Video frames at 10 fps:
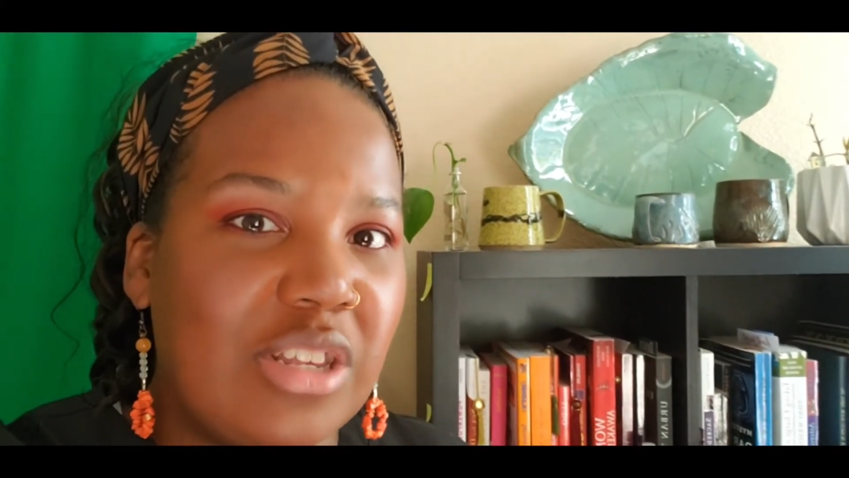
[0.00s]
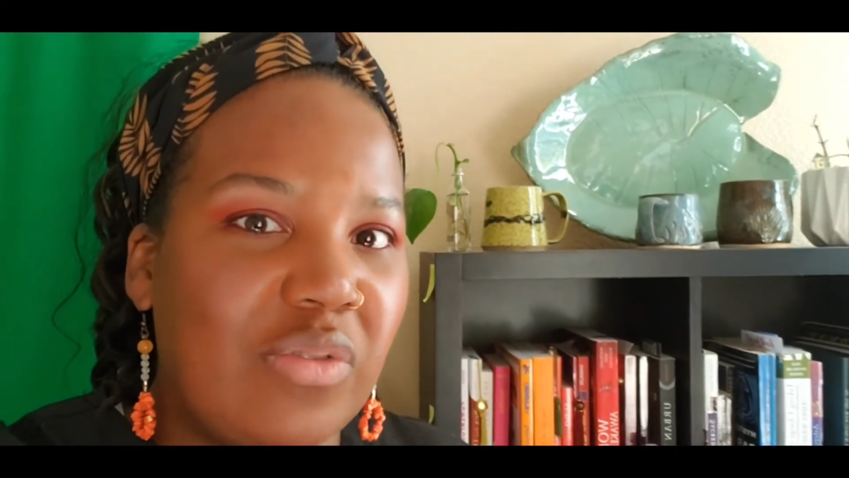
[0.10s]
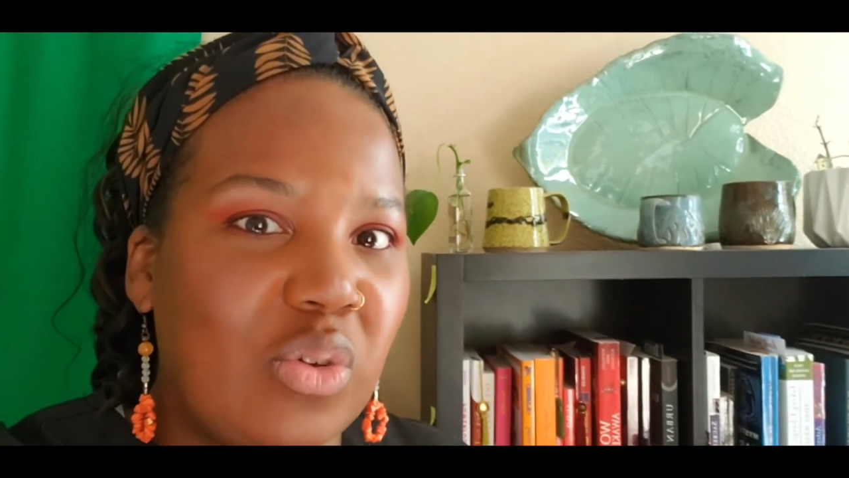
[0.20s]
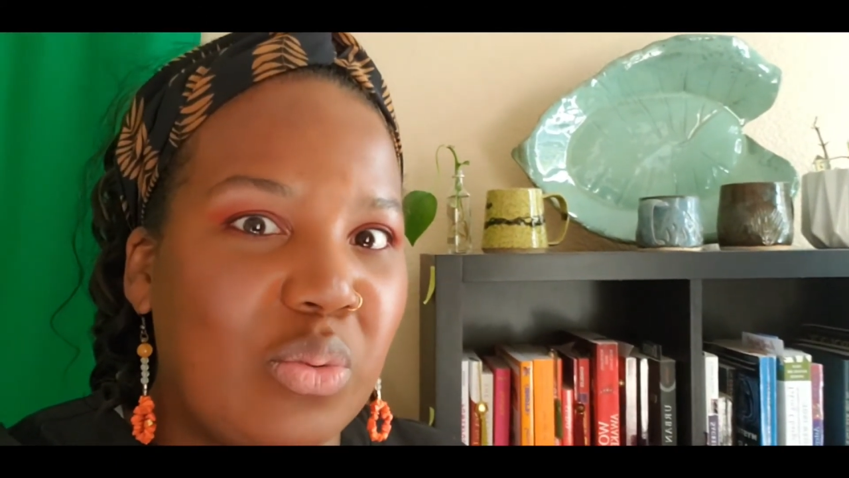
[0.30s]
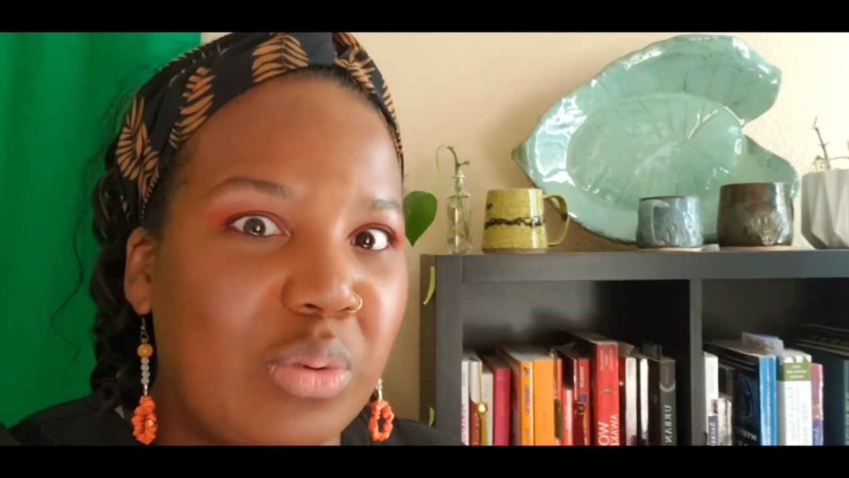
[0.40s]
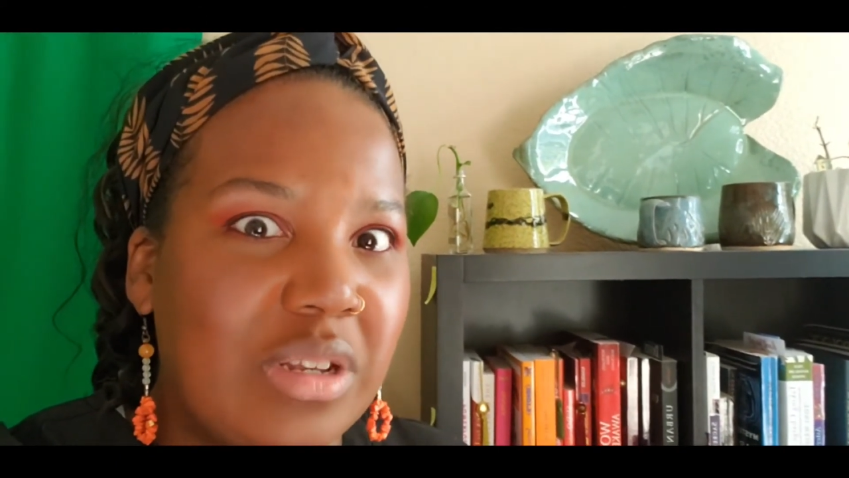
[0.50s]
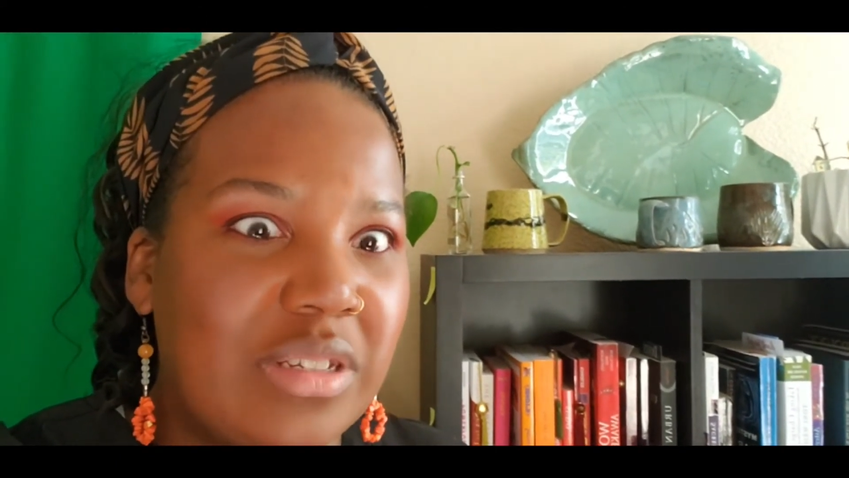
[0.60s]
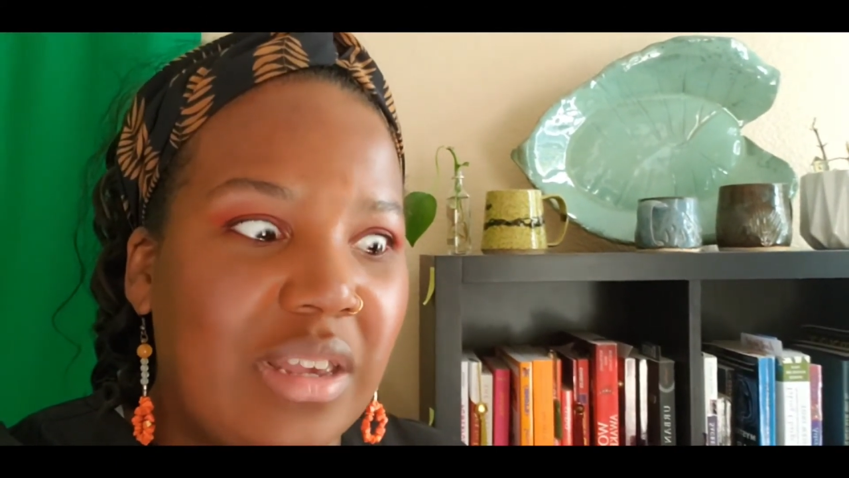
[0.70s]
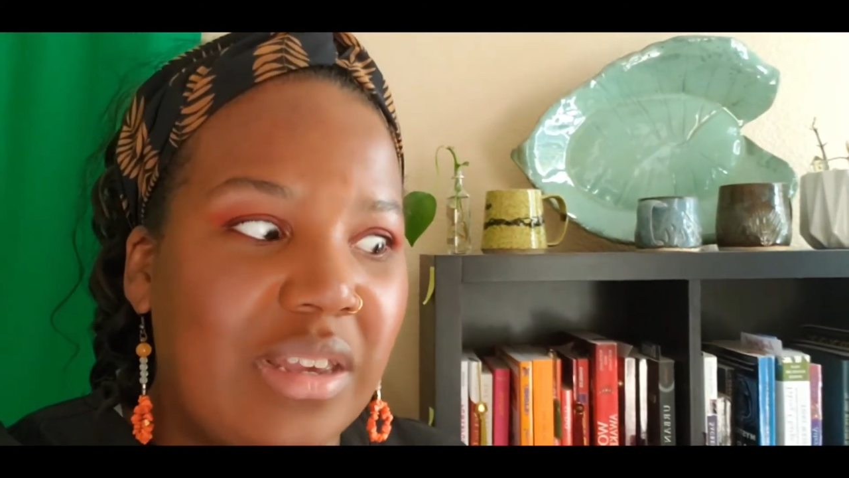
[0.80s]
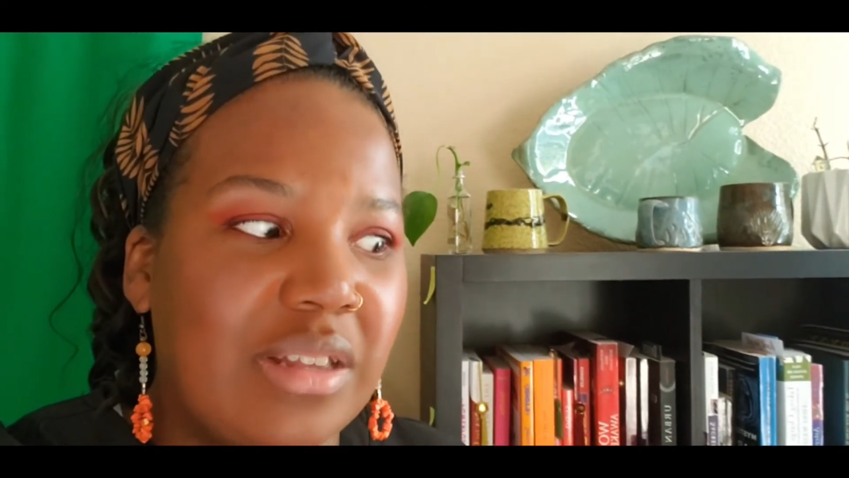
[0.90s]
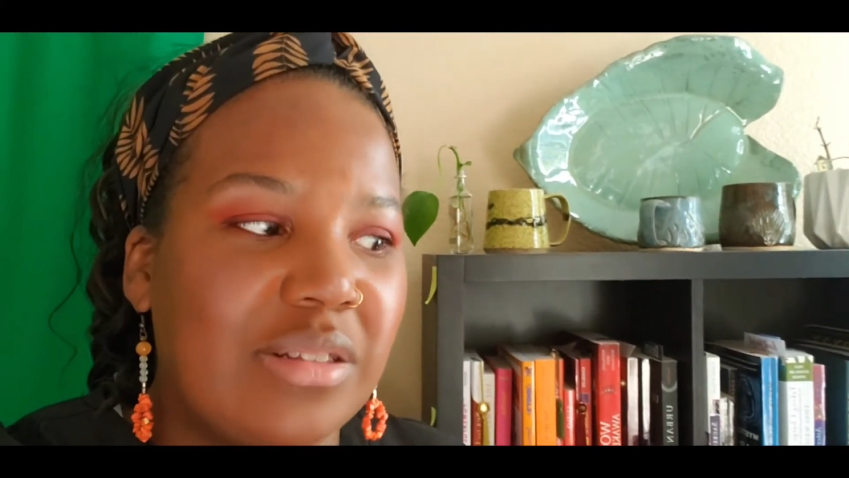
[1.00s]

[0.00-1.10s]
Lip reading: if you retake it.